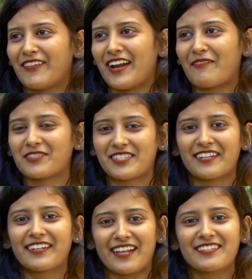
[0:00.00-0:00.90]
When I was
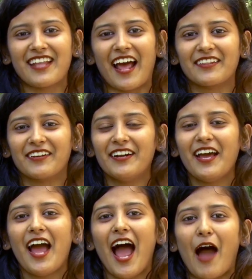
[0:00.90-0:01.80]
in tenth standard,
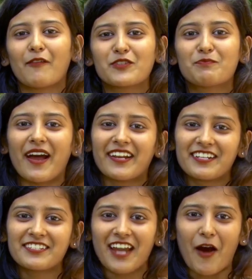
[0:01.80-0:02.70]
I was
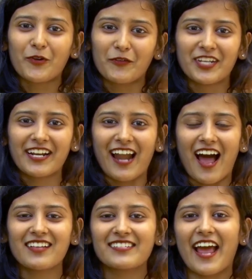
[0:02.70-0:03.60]
punished out of the
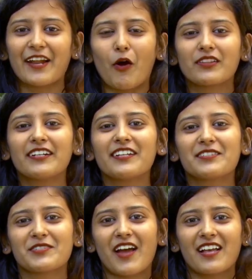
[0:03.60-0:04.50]
class, and all the
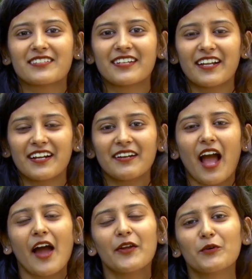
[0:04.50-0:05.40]
teachers were asking that,
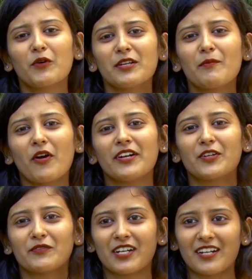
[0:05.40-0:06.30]
are you the
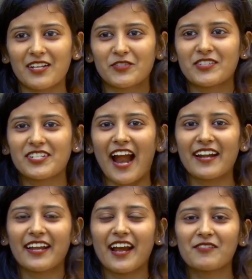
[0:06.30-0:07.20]
monitor of the class, you're
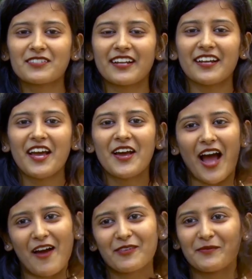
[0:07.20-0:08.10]
standing? I was like,
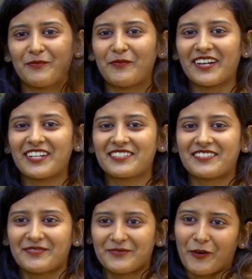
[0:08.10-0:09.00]
I've been punished
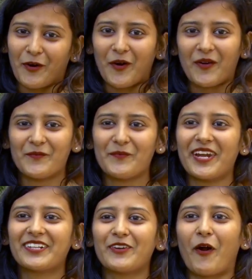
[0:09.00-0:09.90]
for
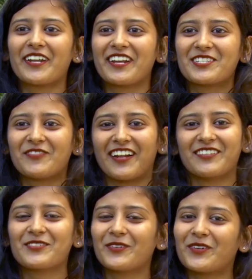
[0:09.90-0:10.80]
being the naughtiest
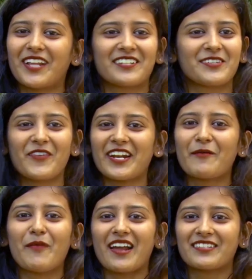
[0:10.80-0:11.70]
one, so that's a very
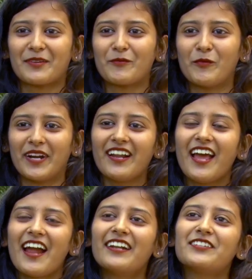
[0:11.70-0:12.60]
embarrassing moment.
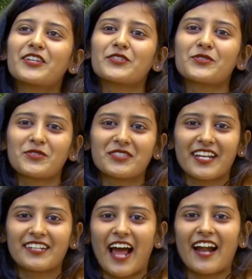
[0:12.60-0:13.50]
Teachers used to
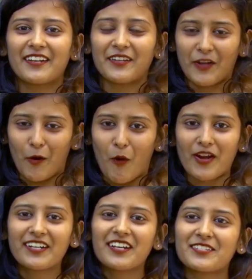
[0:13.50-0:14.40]
say that your
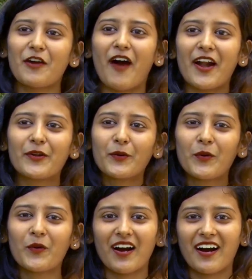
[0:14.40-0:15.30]
monitor is the one to
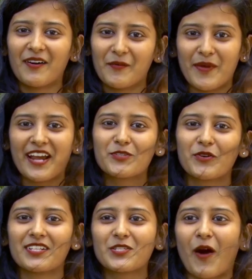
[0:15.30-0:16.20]
uh, make
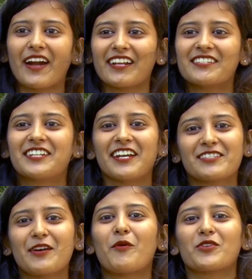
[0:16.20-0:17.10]
students quiet and she
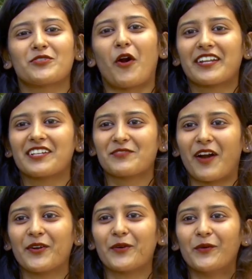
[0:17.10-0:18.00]
is the most naughtiest
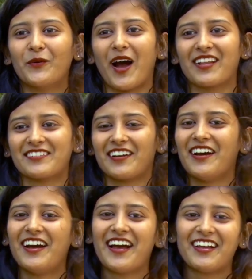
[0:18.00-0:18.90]
one to answer.
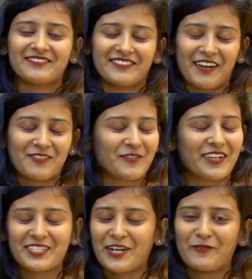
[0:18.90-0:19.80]
That was a
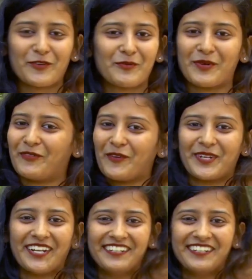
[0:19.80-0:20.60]
very shameful moment for me.